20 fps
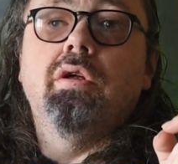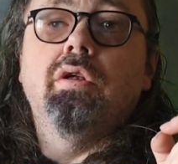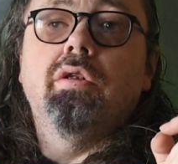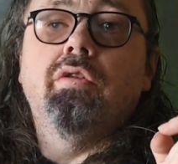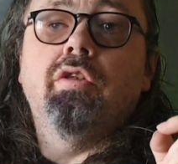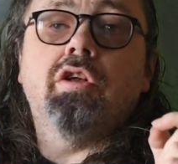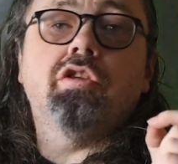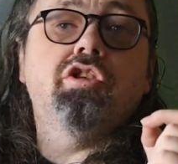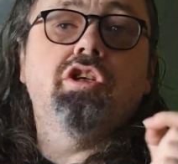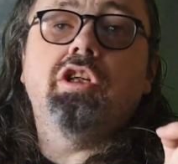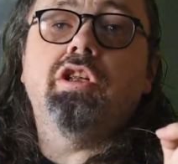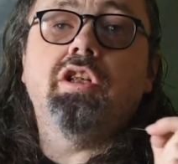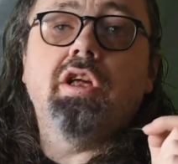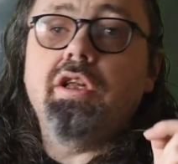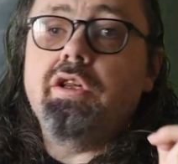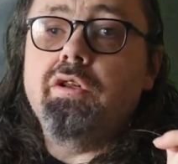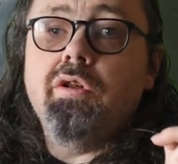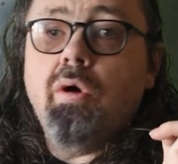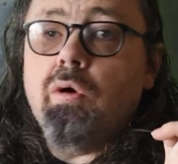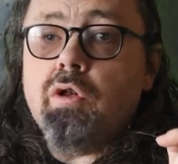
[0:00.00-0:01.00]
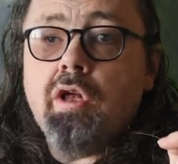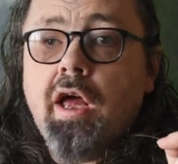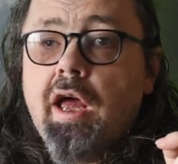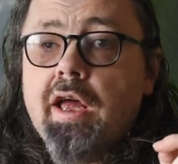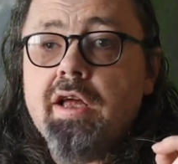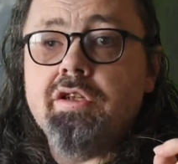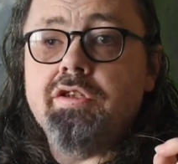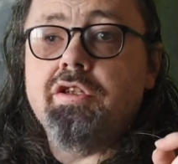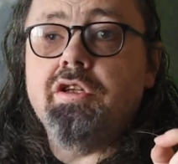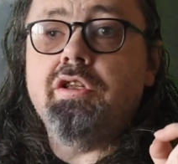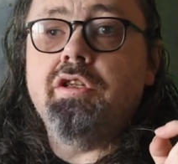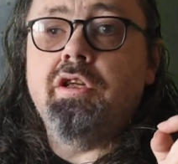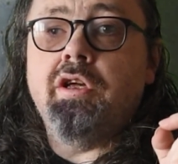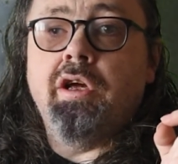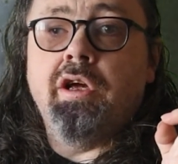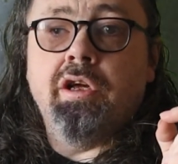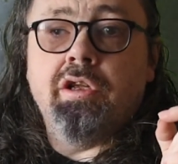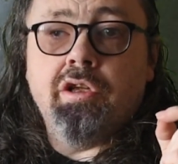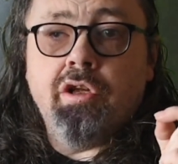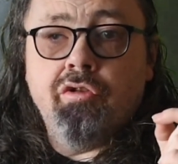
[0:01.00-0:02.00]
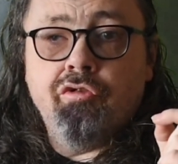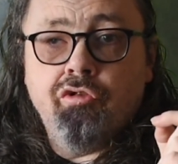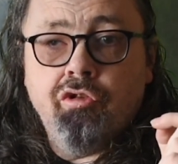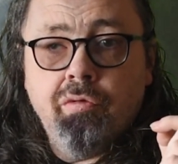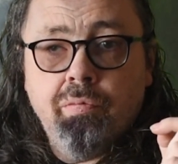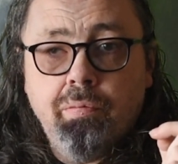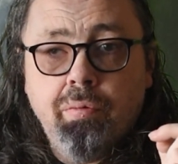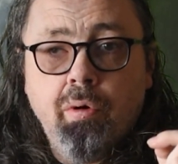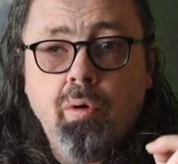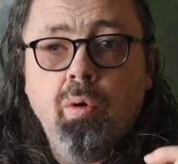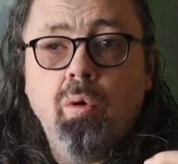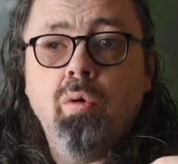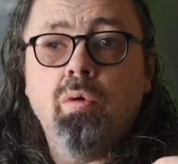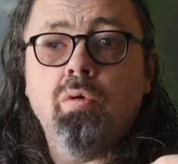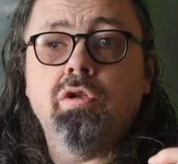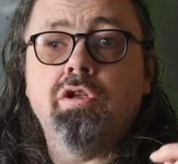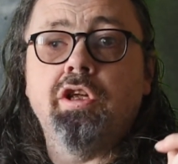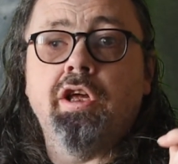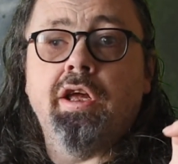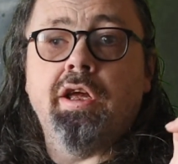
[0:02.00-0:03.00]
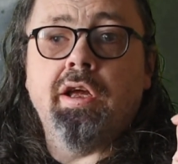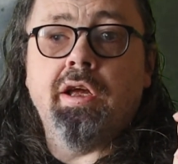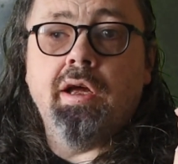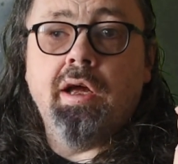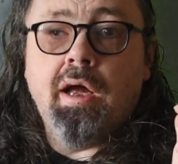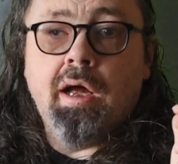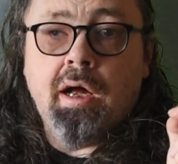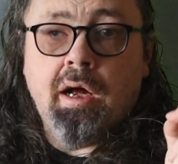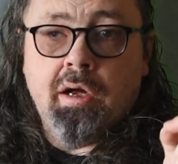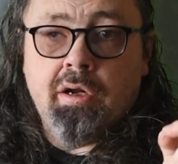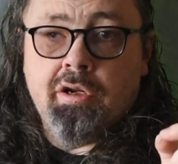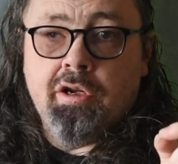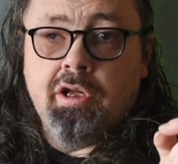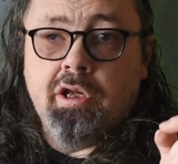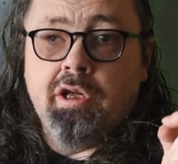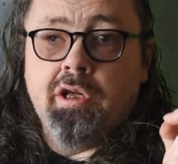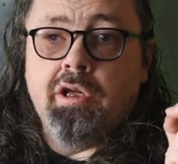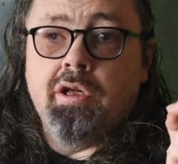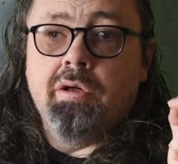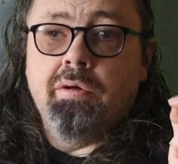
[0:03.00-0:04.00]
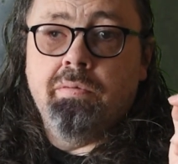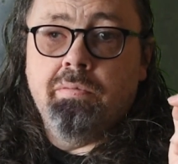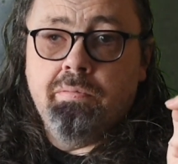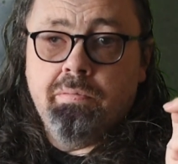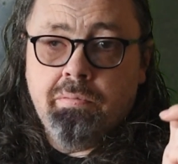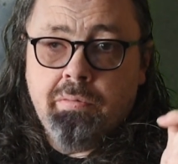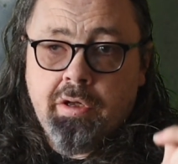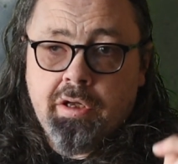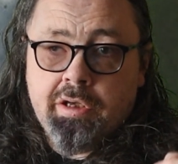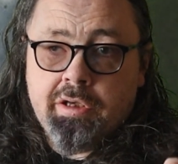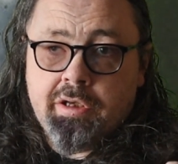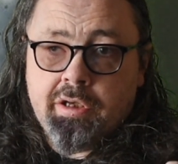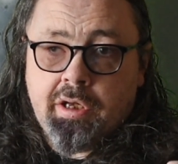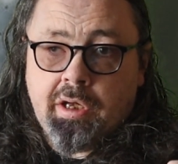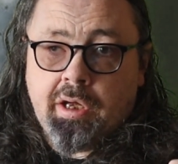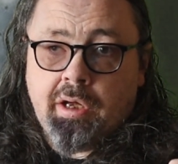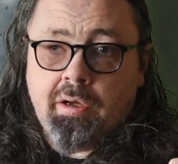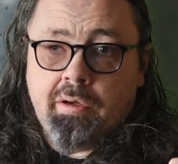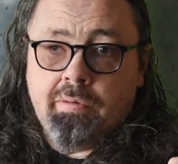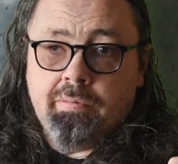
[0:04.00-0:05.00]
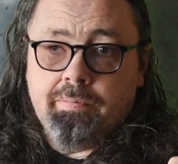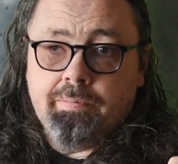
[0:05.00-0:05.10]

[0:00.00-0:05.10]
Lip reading: that she did not hesitate in reporting Annie missing.